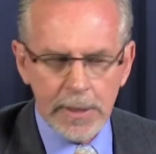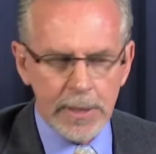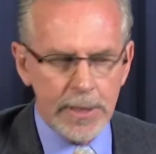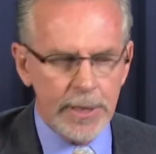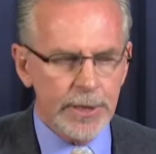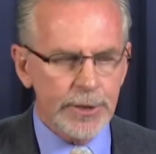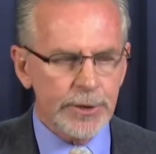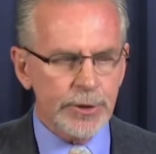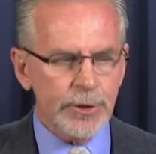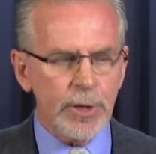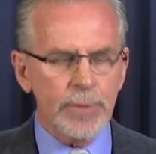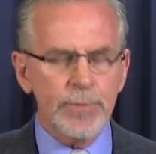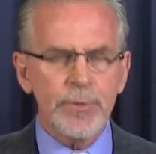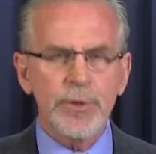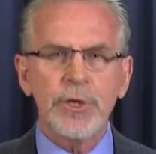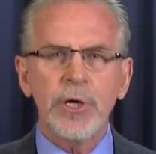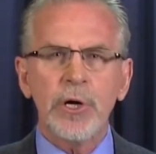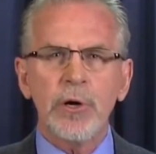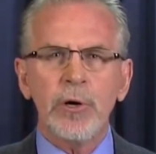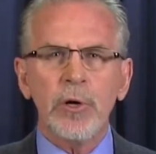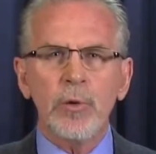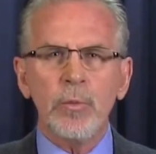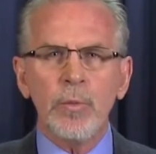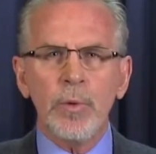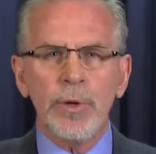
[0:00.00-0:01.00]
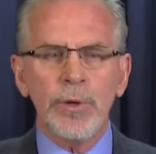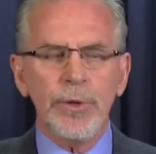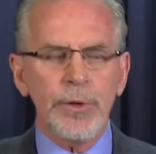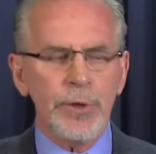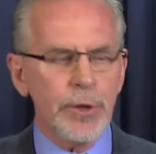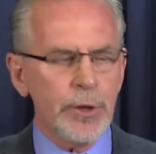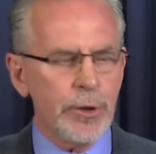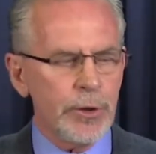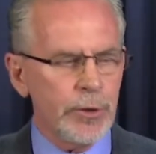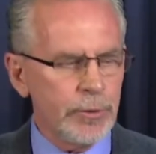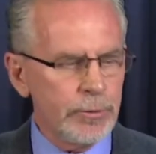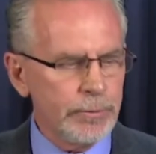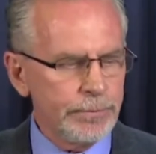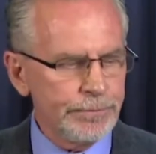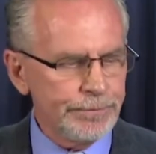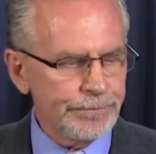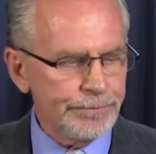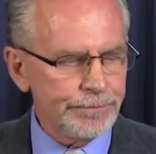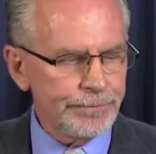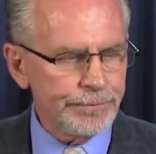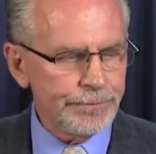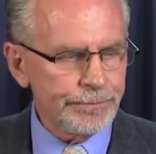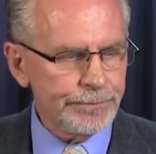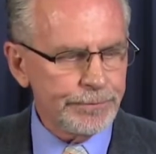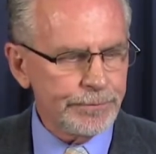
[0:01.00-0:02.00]
So I'm sharing with you,
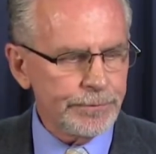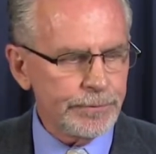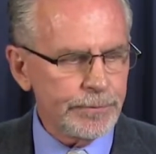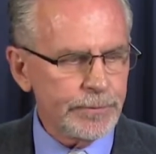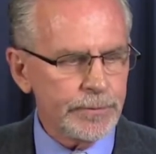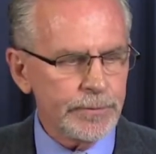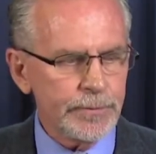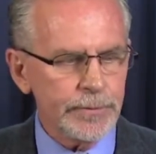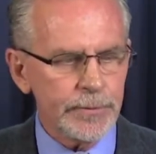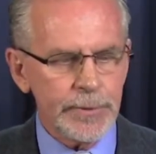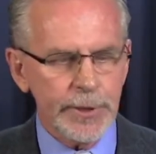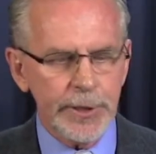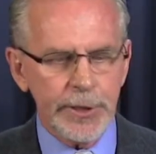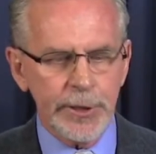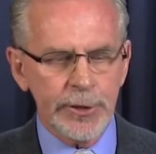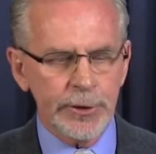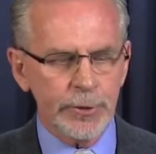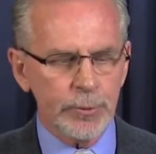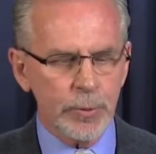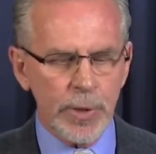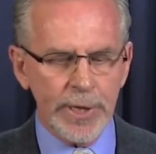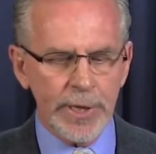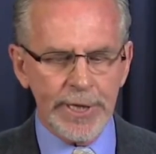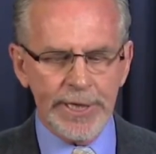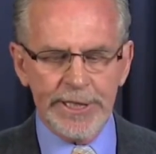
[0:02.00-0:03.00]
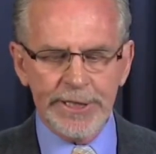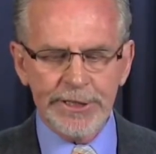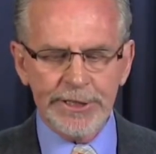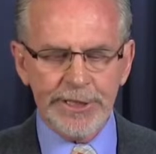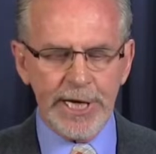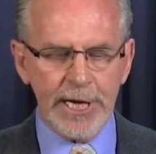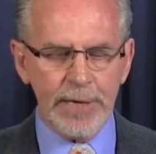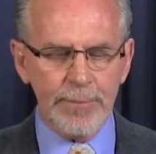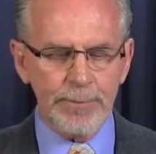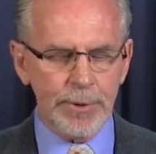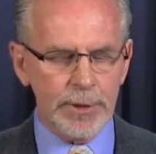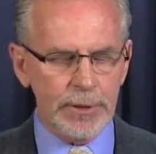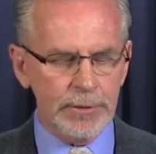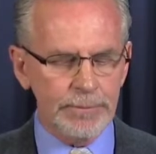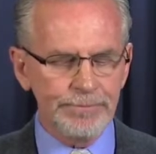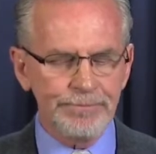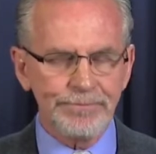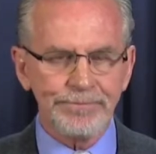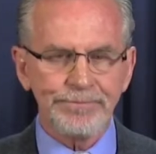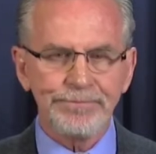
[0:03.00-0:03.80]
here's one example.